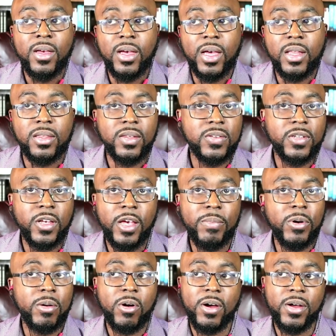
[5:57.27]
and these
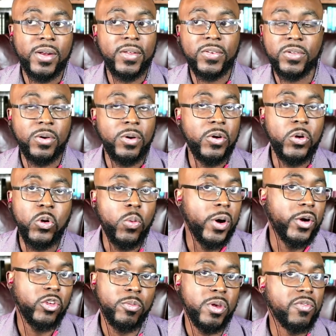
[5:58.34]
hip-hop artists are
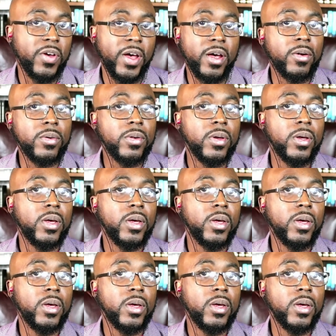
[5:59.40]
nowhere to be found